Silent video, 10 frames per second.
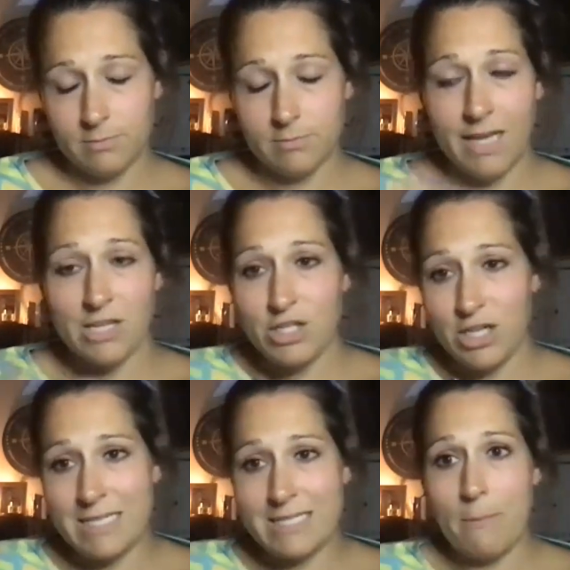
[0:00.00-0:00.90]
That's
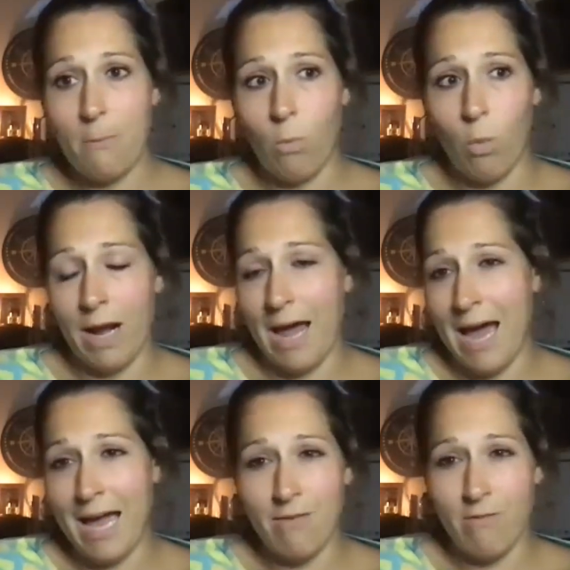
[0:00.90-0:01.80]
just what
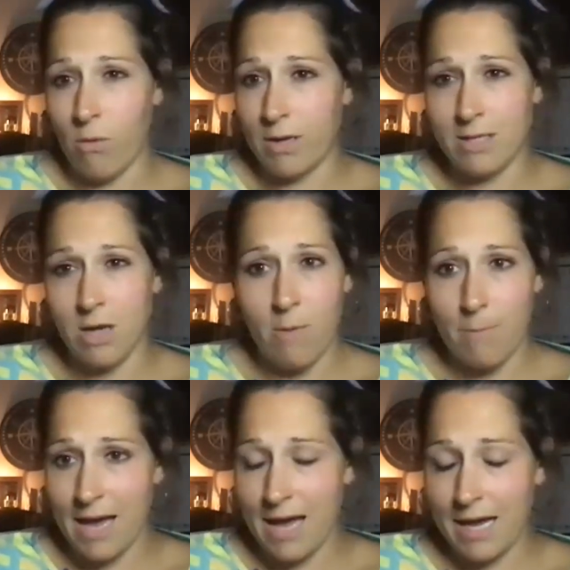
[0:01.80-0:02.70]
I have always gone
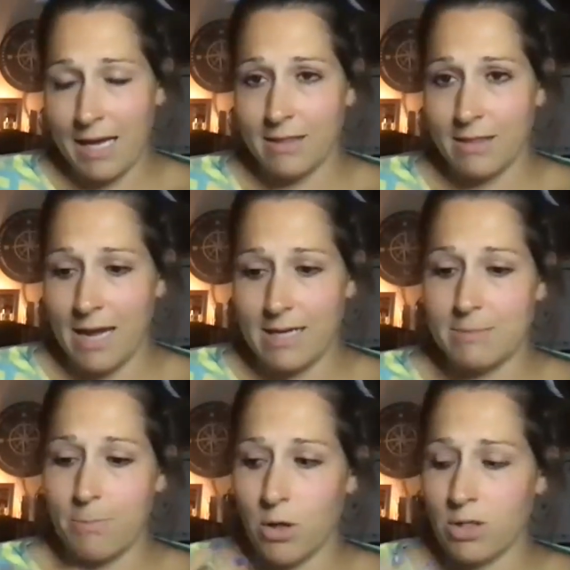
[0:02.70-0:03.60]
by. That's
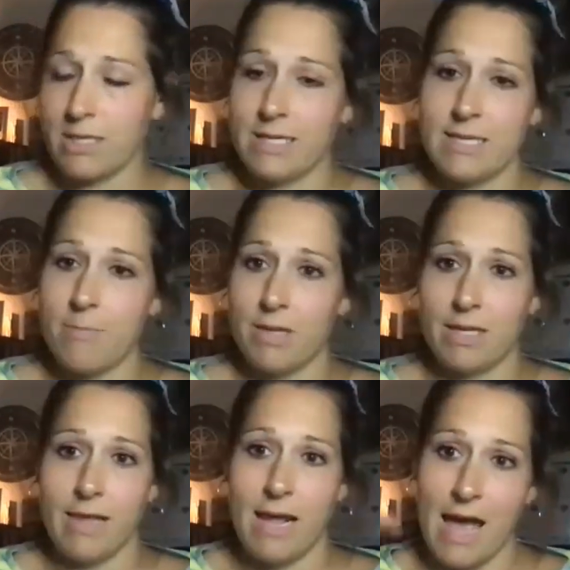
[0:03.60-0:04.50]
personally
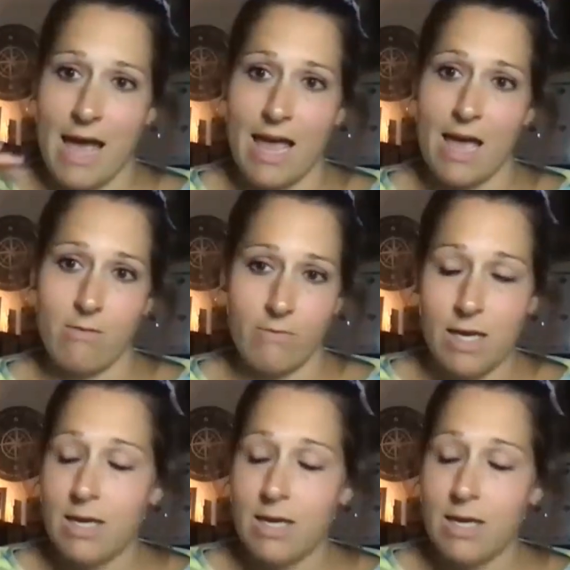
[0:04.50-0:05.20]
something that I have